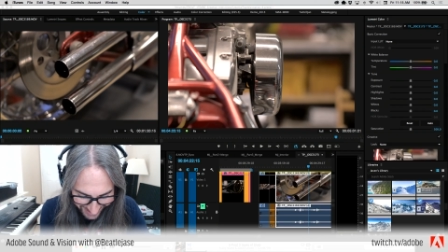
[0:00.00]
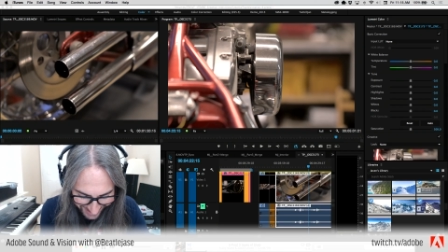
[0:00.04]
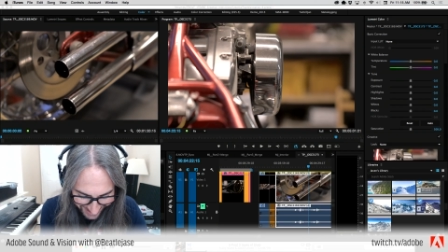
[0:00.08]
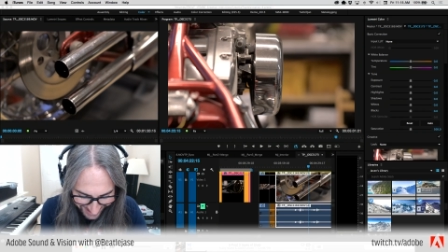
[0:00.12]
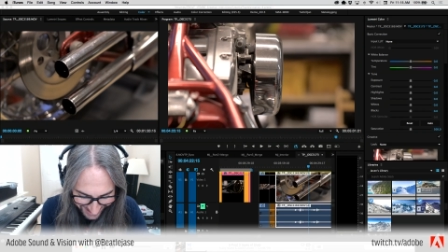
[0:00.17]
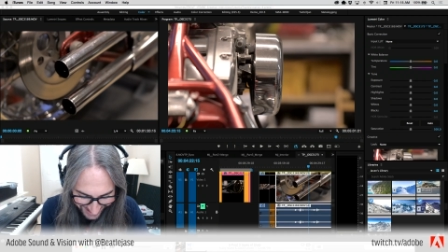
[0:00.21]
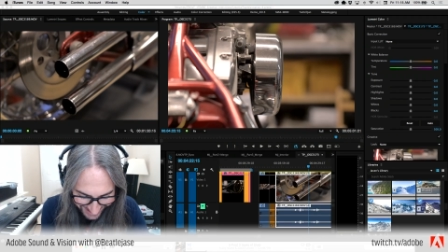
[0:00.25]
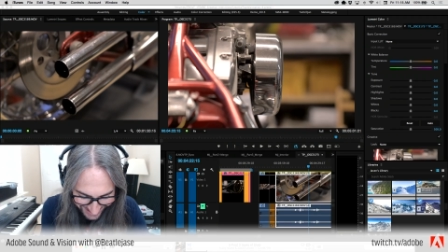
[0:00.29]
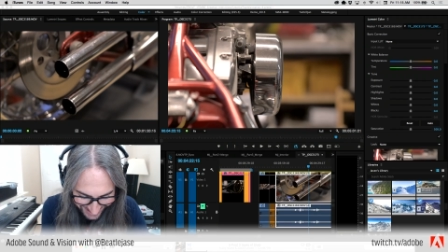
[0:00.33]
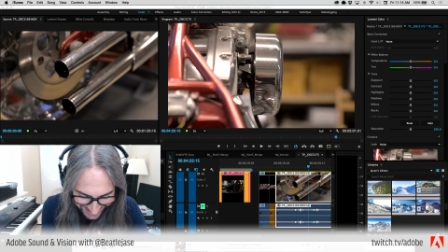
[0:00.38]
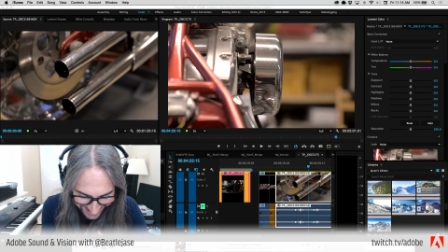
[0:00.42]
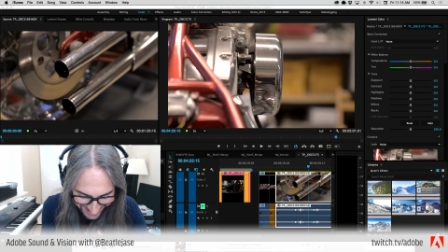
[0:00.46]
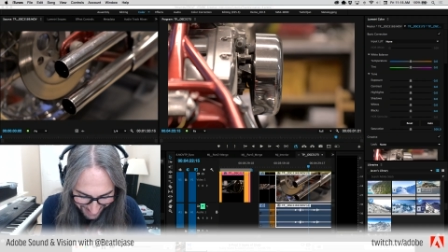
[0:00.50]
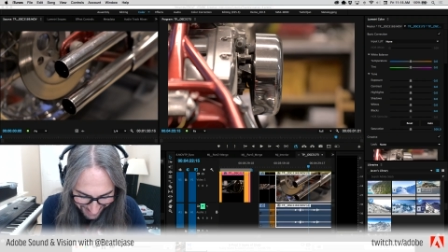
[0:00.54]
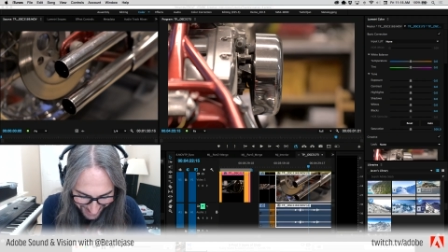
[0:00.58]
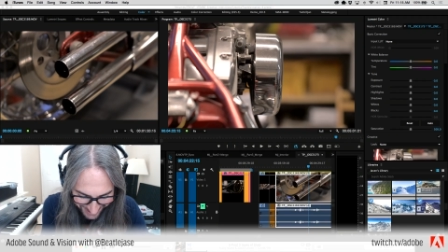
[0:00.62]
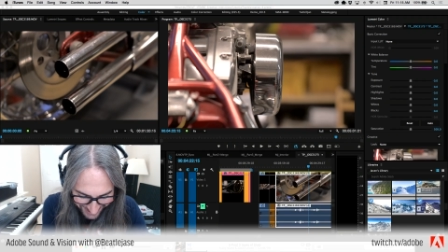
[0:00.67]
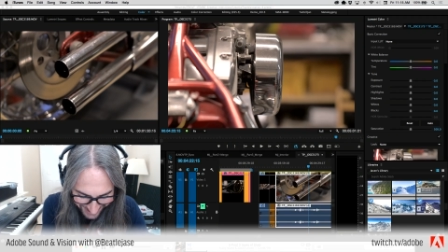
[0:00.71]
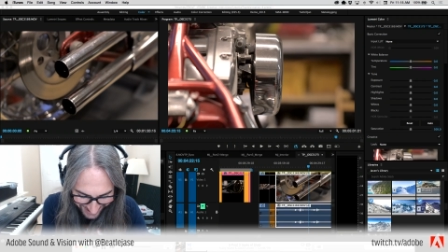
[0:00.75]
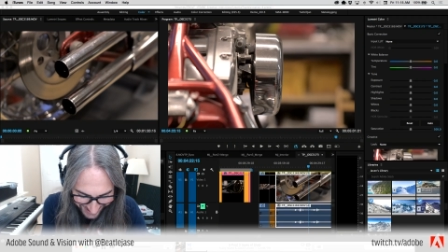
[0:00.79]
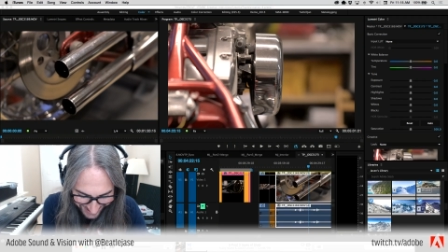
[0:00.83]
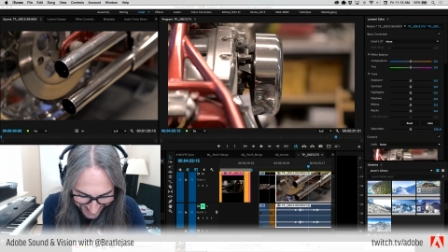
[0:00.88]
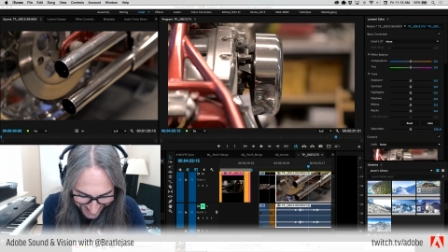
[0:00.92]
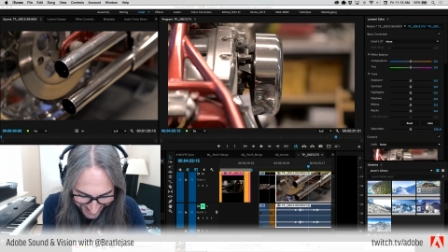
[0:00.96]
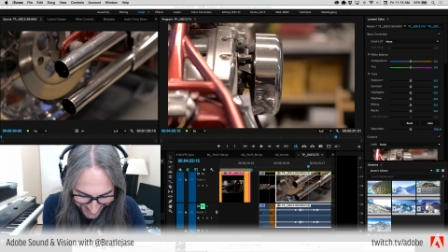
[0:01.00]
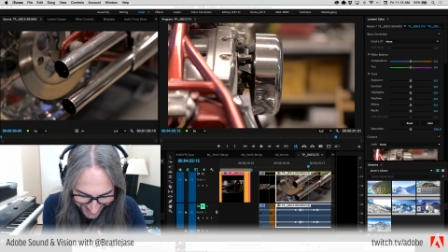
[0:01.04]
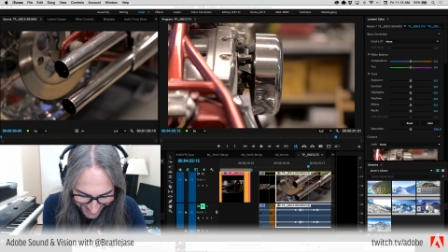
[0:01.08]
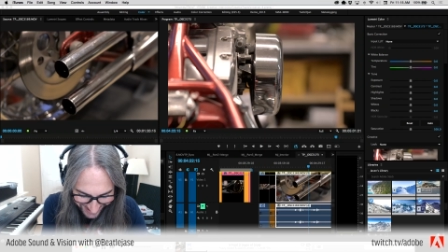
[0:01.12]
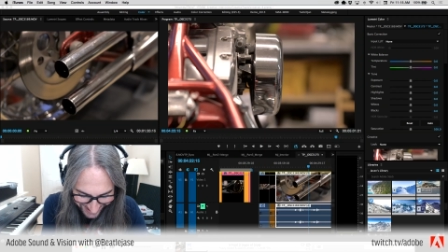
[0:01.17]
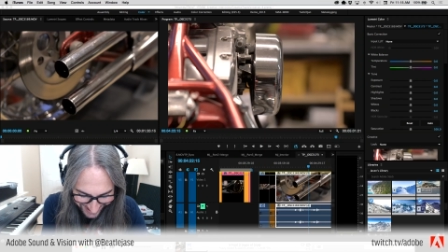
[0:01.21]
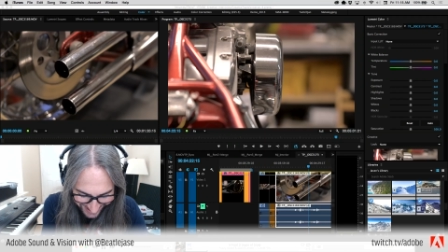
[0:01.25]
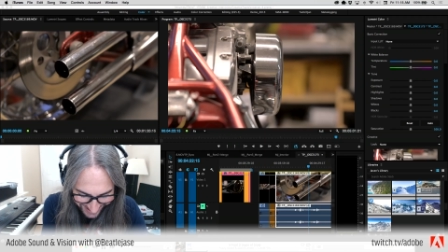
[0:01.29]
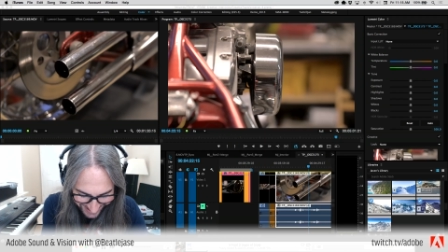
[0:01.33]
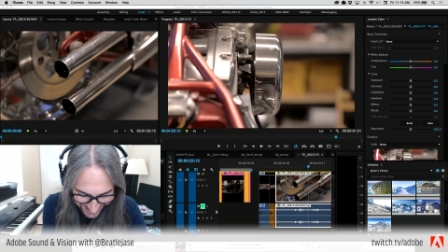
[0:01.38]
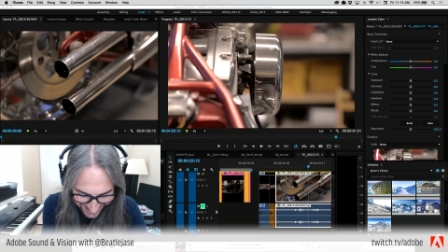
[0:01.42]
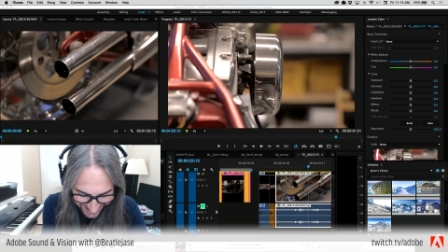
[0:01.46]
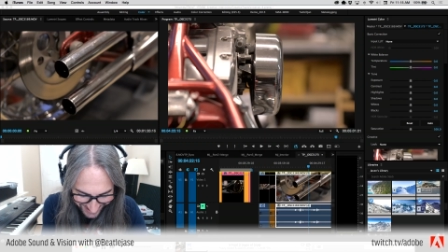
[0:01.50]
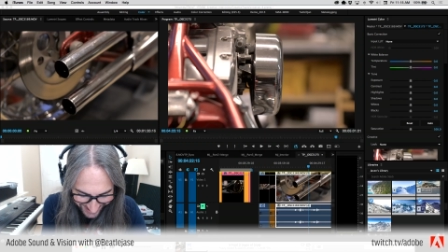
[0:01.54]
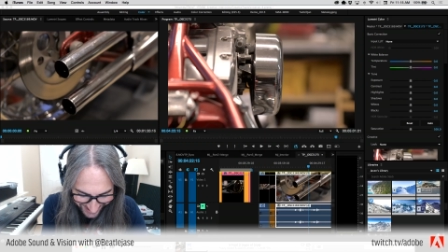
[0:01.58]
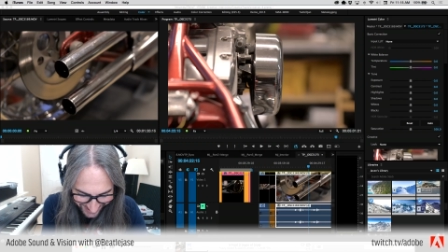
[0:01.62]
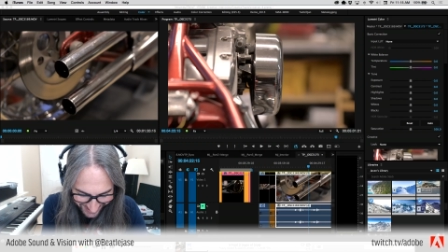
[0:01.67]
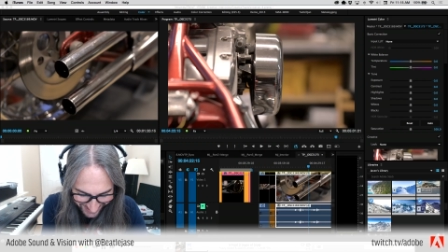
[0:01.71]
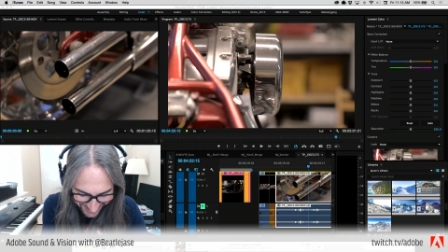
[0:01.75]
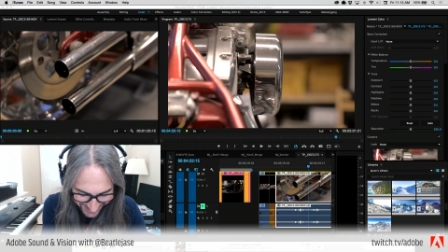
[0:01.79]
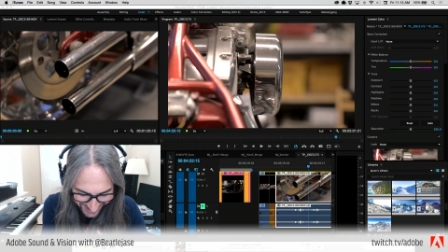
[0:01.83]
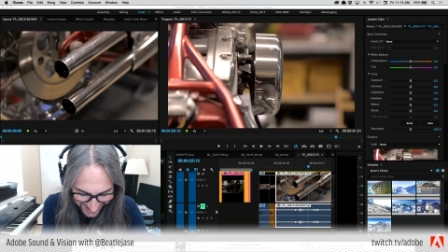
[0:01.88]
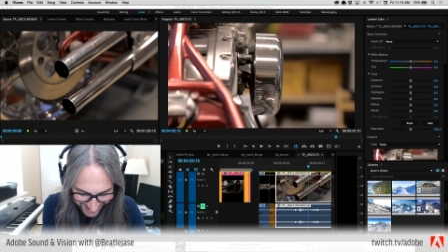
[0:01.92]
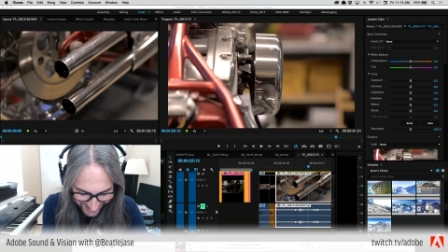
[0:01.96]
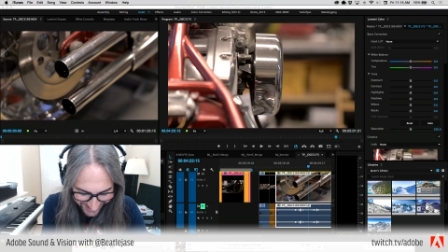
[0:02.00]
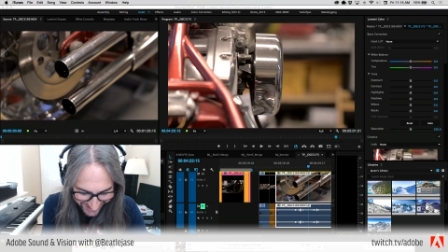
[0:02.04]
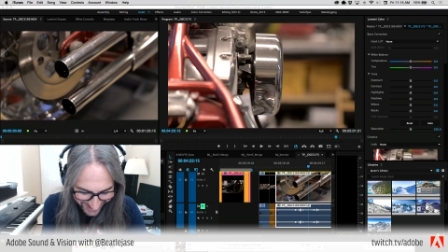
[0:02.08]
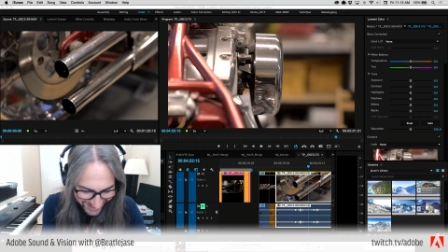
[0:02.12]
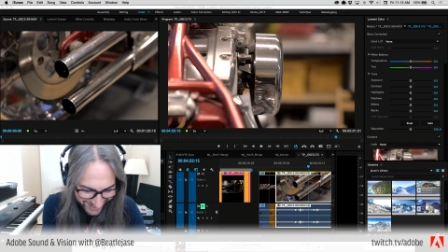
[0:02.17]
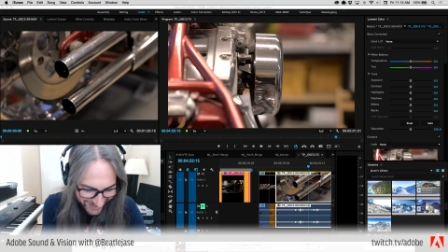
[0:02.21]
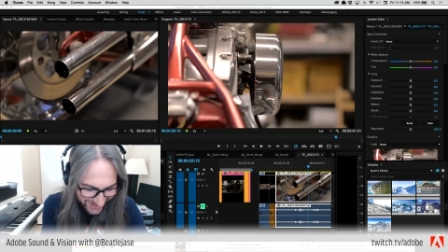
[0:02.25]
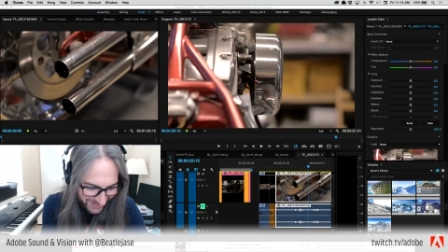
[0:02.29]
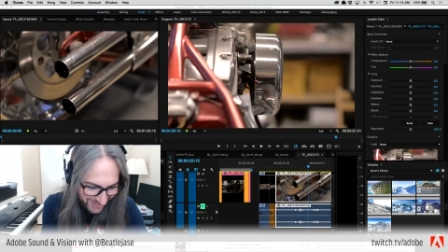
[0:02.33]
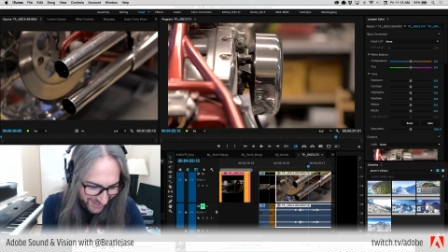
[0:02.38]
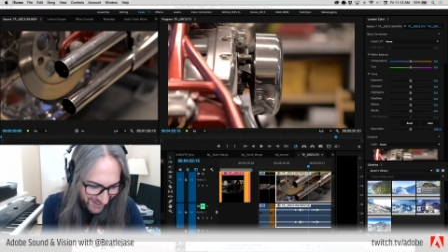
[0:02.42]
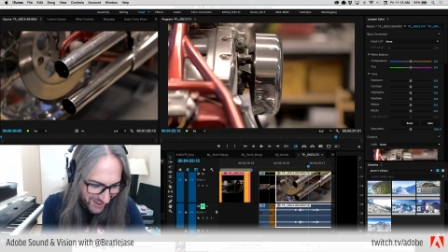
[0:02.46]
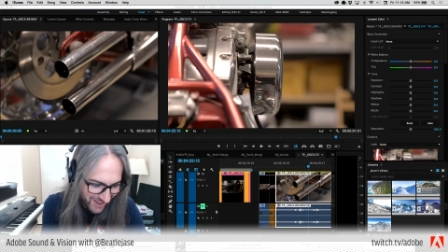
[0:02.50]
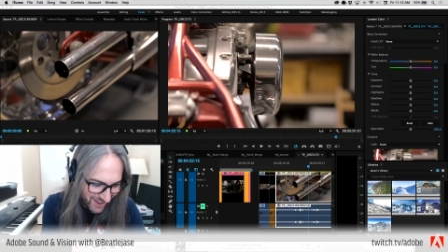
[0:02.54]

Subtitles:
can sleep hearing the song and slowly fading away to dream.